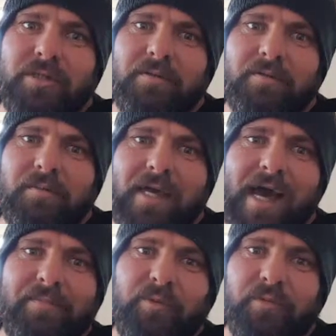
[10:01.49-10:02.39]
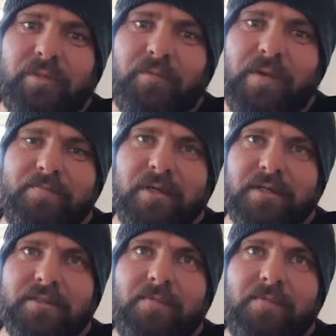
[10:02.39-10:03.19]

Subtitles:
in cardboard than bix.